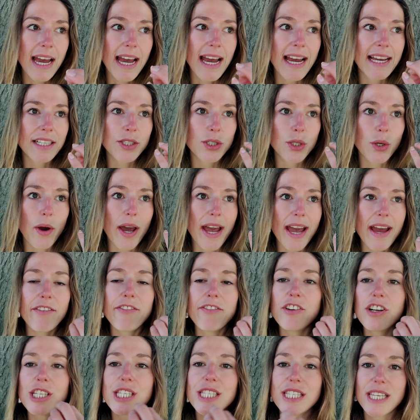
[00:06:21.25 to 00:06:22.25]
And so
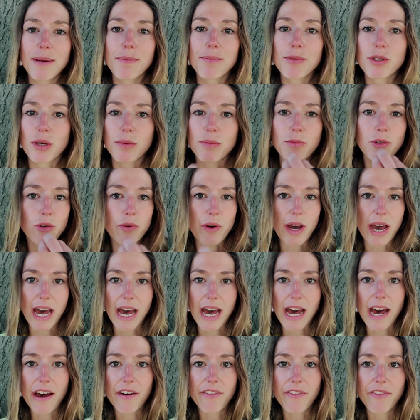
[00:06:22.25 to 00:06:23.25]
every symptom you
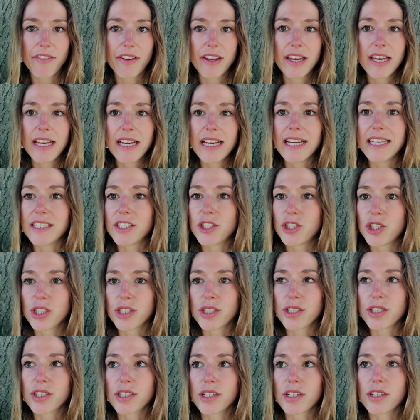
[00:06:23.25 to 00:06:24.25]
have is
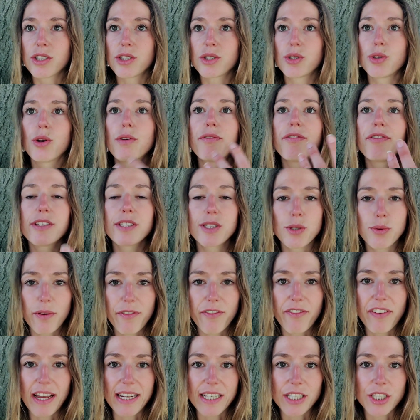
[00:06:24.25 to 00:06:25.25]
just a surface
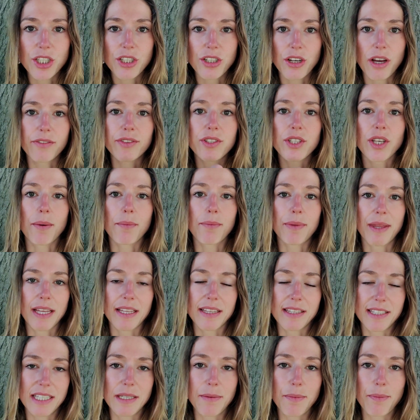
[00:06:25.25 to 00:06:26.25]
reflection of
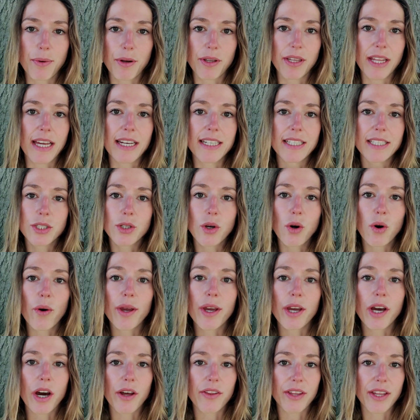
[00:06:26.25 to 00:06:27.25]
something deeper that is
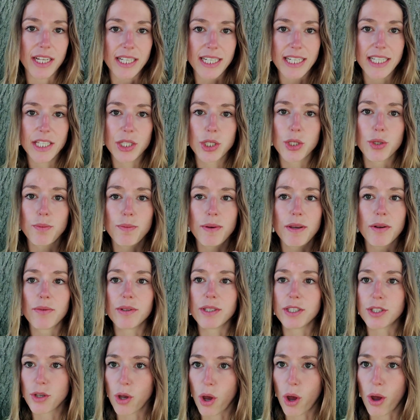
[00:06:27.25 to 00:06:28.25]
going on that needs to be
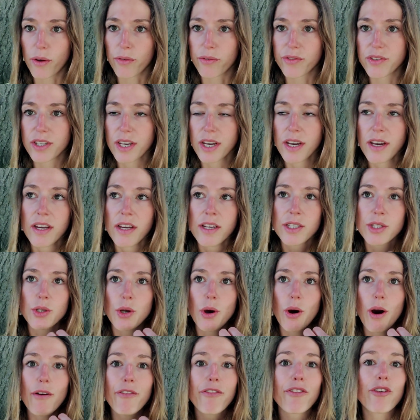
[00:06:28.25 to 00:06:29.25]
resolved.
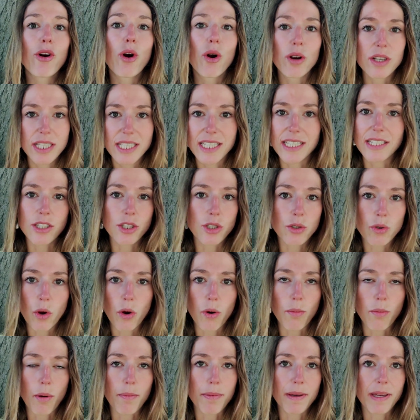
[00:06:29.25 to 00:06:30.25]
So of course it's
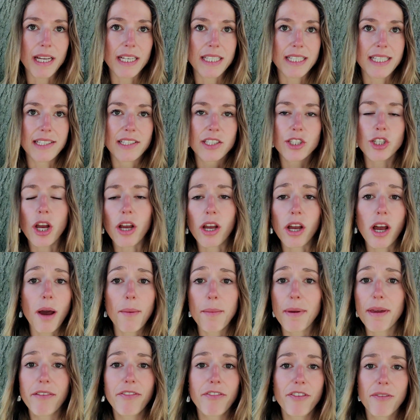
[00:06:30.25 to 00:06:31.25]
normal because it's not
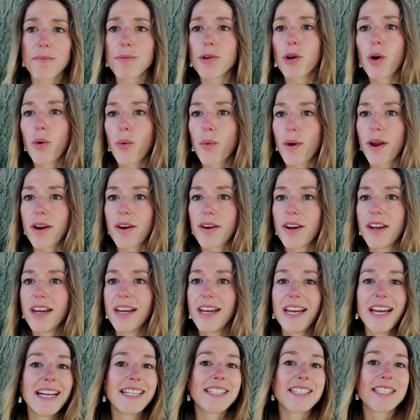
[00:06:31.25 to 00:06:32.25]
coming from nowhere.
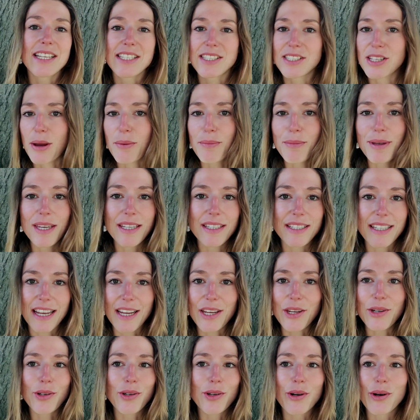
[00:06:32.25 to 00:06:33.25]
It does not mean
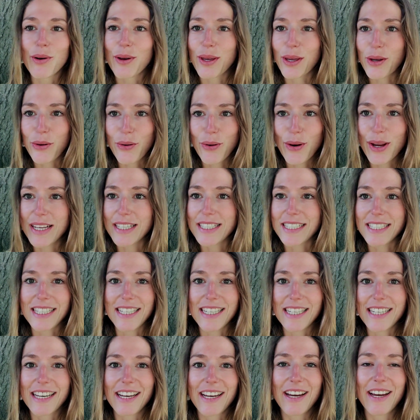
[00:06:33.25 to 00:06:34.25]
that you're going
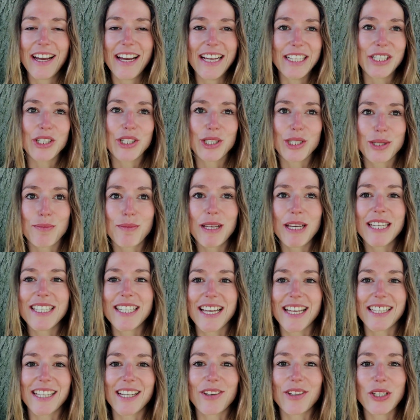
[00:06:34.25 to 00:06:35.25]
crazy. It just means
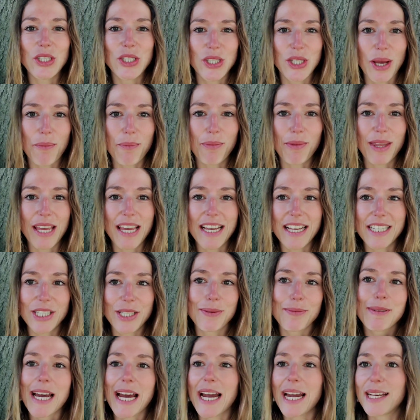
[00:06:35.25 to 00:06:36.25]
that there is something,
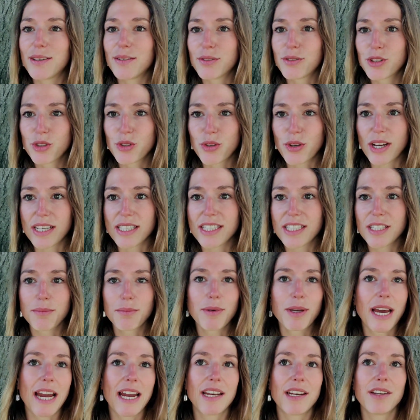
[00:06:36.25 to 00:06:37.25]
some kind of stress,
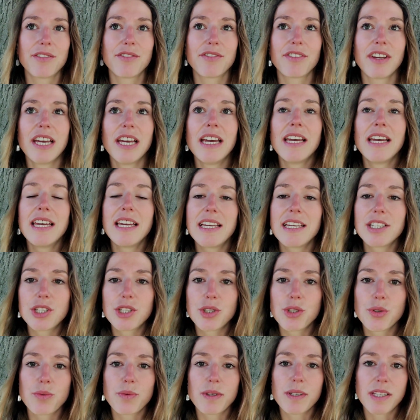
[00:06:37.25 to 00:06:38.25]
some kind of
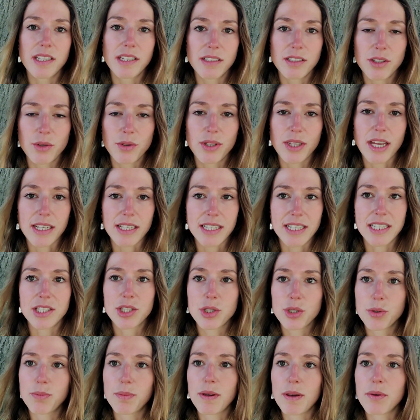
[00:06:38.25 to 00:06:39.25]
issue within you that
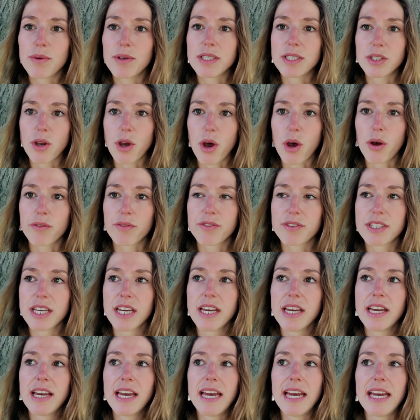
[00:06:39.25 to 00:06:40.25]
needs to be resolved.
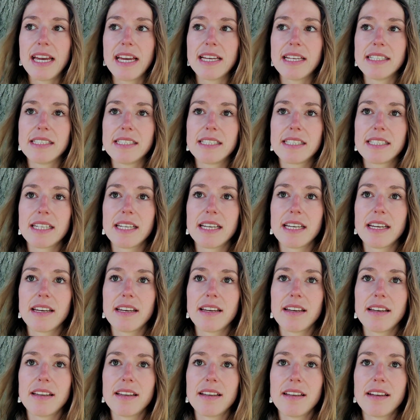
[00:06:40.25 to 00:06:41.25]
And
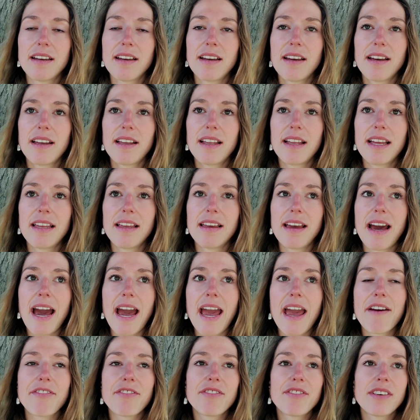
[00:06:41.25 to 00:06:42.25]

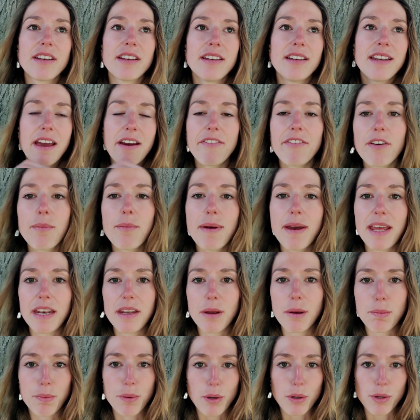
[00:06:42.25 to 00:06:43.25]
I have never met
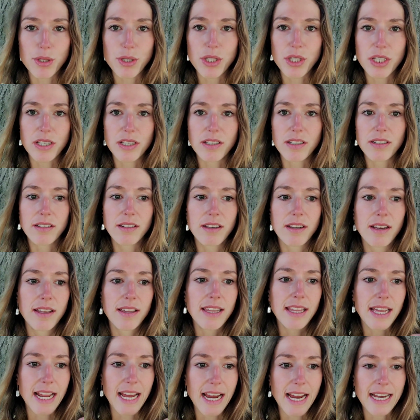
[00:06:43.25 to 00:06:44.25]
a person
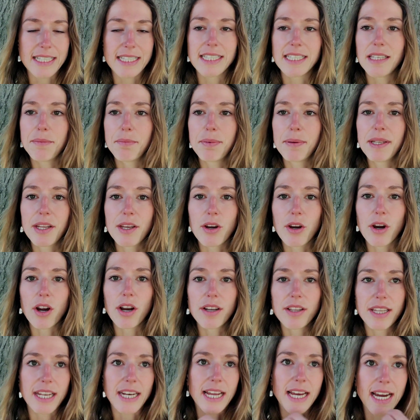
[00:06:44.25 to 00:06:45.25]
that has
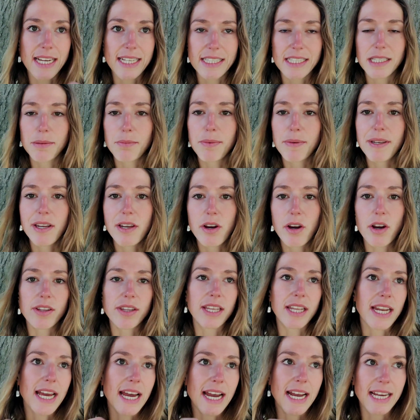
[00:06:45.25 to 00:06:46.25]
DPDR, that had DPDR,
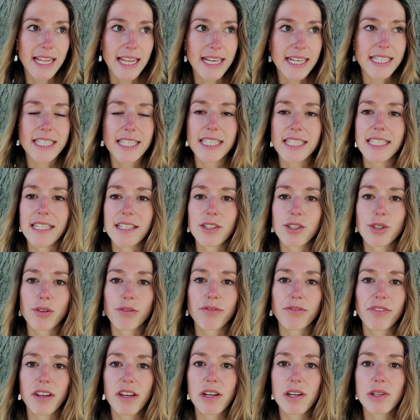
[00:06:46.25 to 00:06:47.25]
that had existential
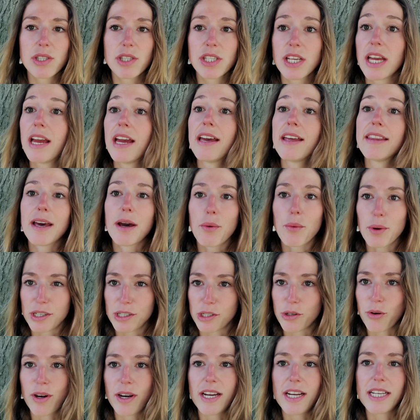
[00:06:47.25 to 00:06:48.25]
fears, that
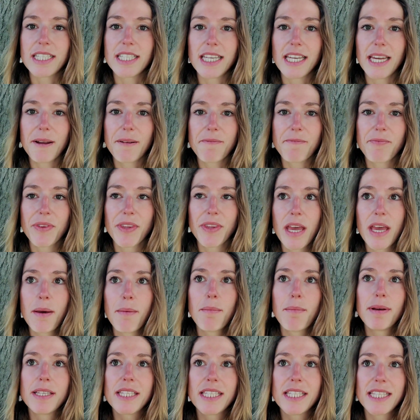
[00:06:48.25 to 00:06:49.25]
went crazy.
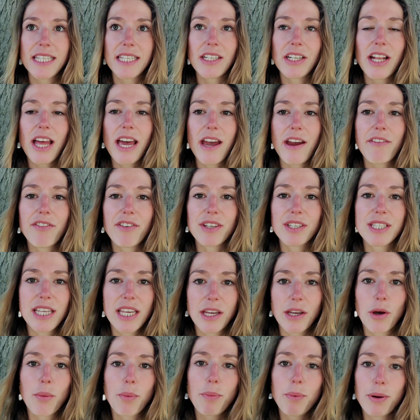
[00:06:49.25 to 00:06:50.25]
But still, every
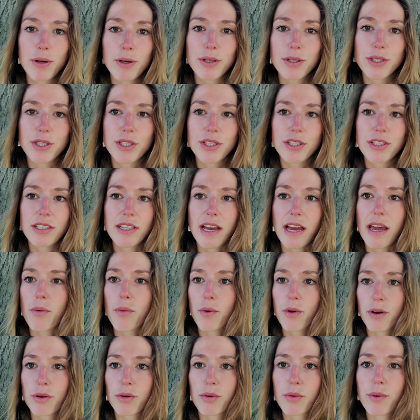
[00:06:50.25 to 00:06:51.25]
single person I
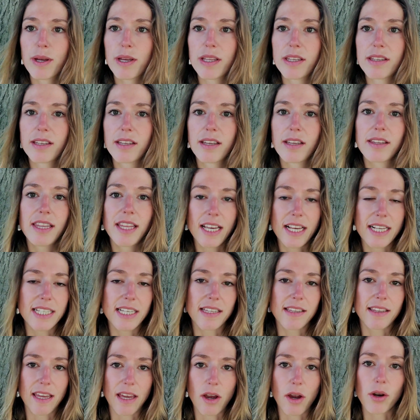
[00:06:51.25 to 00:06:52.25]
work with thinks
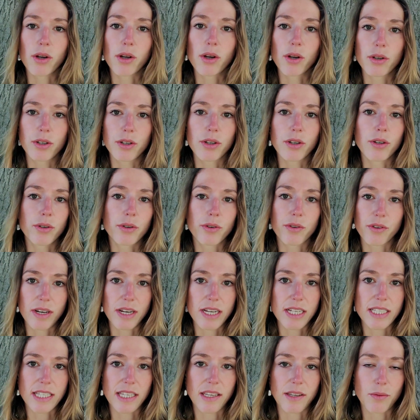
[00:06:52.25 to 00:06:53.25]
that they are gonna go
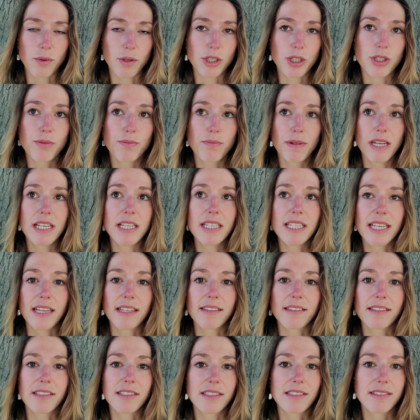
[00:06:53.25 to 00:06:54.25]
crazy, which means
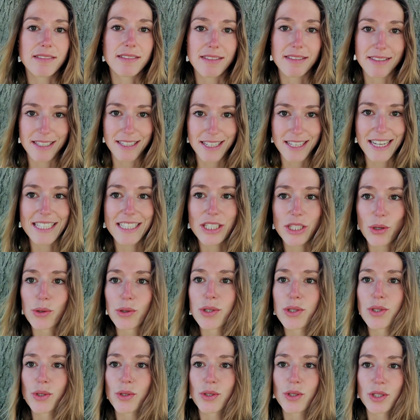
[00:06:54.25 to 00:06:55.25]
that it's
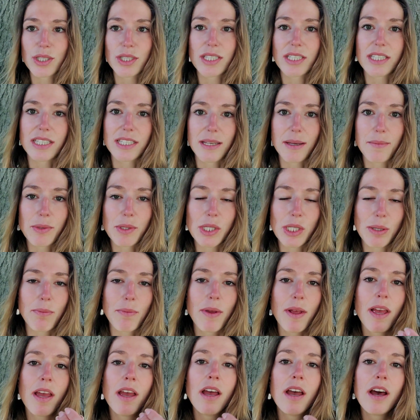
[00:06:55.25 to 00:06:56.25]
also just a symptom
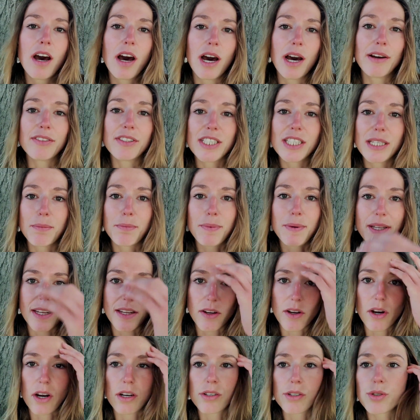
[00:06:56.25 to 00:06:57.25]
of
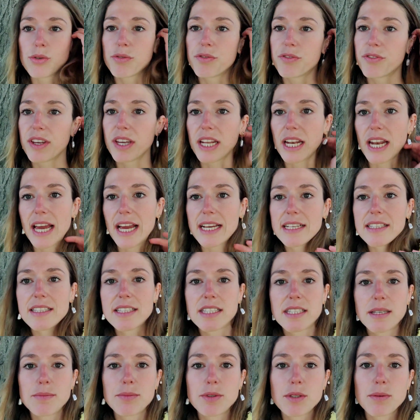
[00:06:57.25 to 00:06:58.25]
DPDR to feel like the
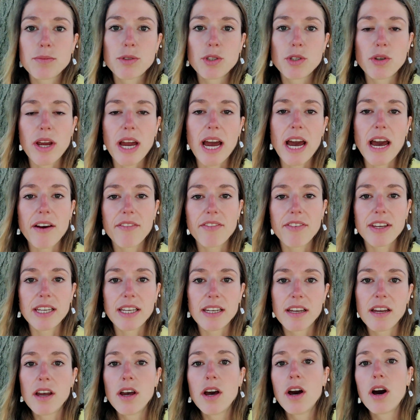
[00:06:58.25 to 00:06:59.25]
symptoms you're
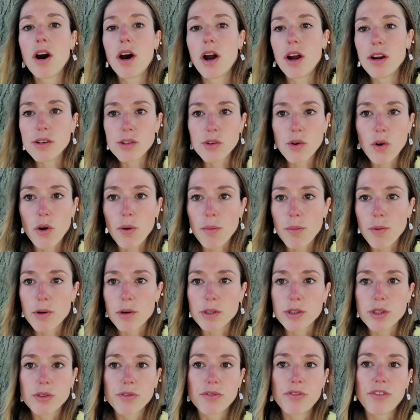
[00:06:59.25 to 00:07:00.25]
having aren't
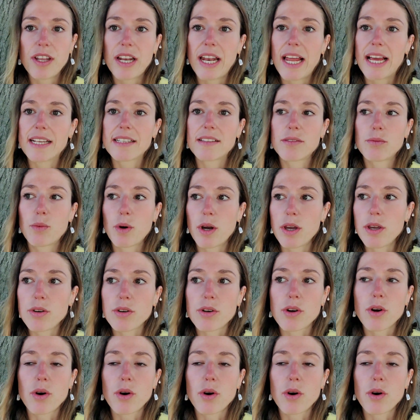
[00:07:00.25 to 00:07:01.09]
normal, to feel like what you're